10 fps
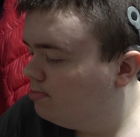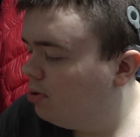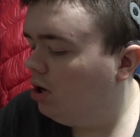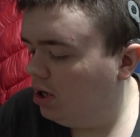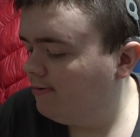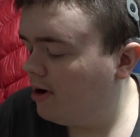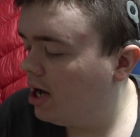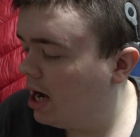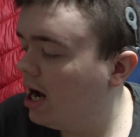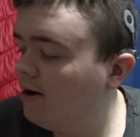but if I
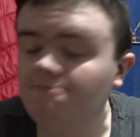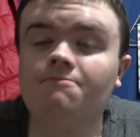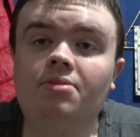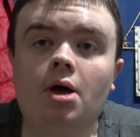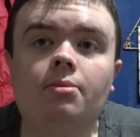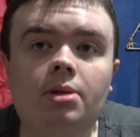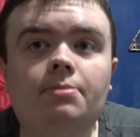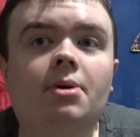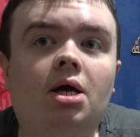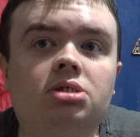have, they're the
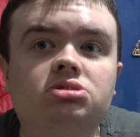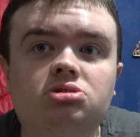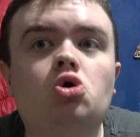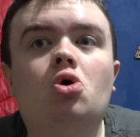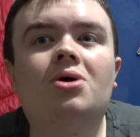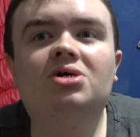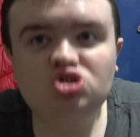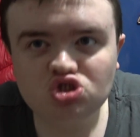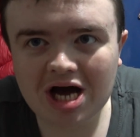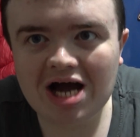best.
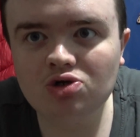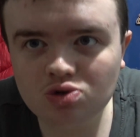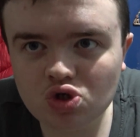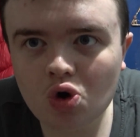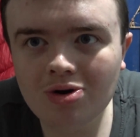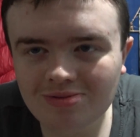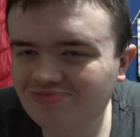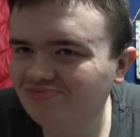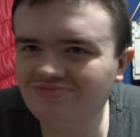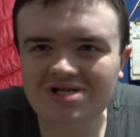Child.
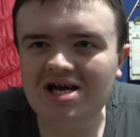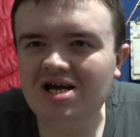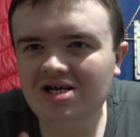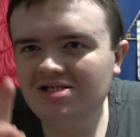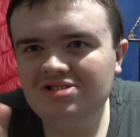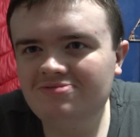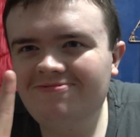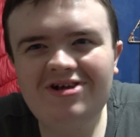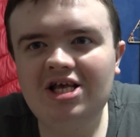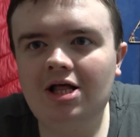
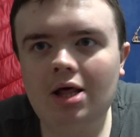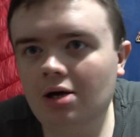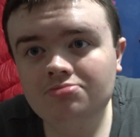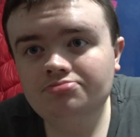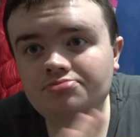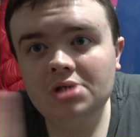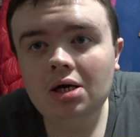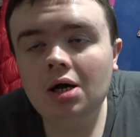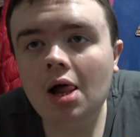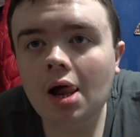Vanilla.
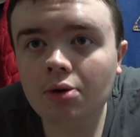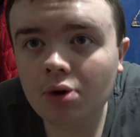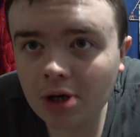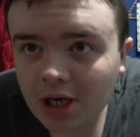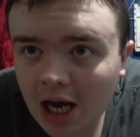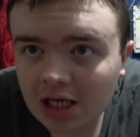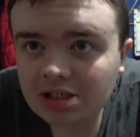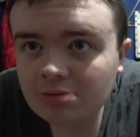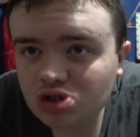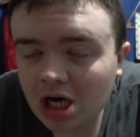Anyway guys,
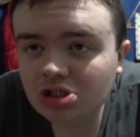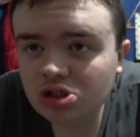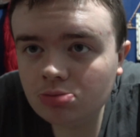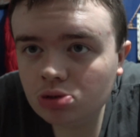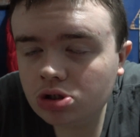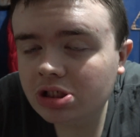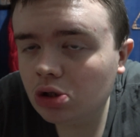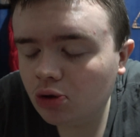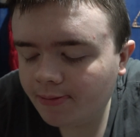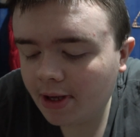I'm chatting to him because I
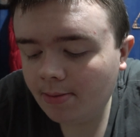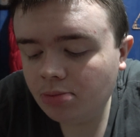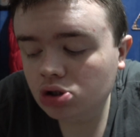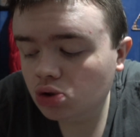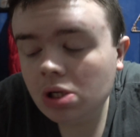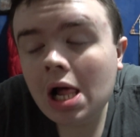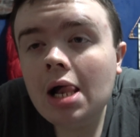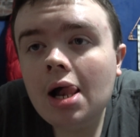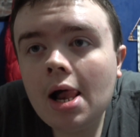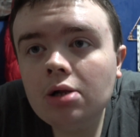love that product.
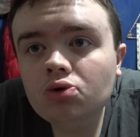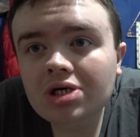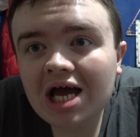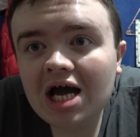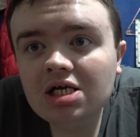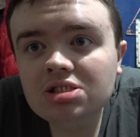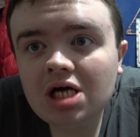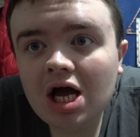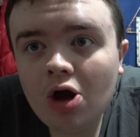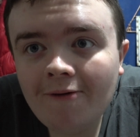Anyway guys,
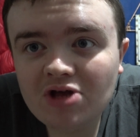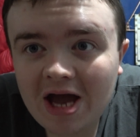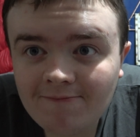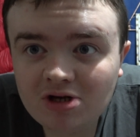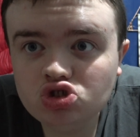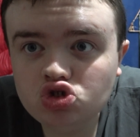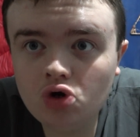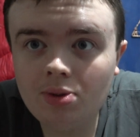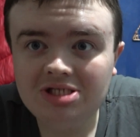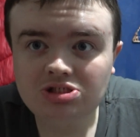I hope you have
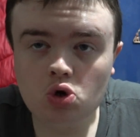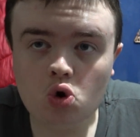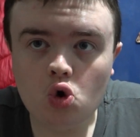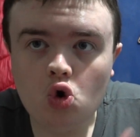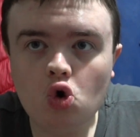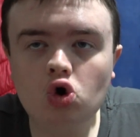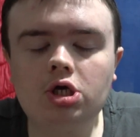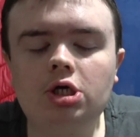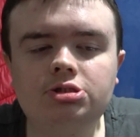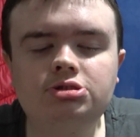enjoyed this
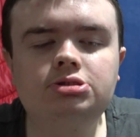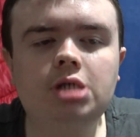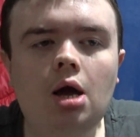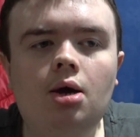August